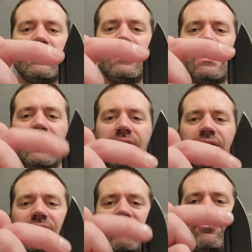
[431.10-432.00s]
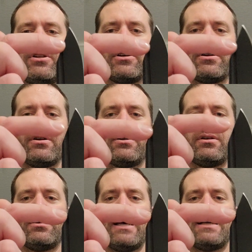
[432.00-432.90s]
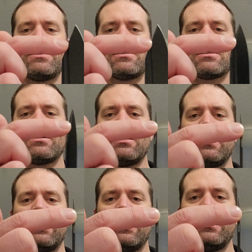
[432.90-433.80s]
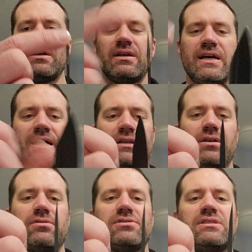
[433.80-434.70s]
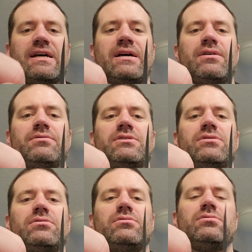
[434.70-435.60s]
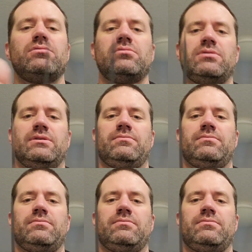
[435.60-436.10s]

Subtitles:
the fuller ends, and it goes down to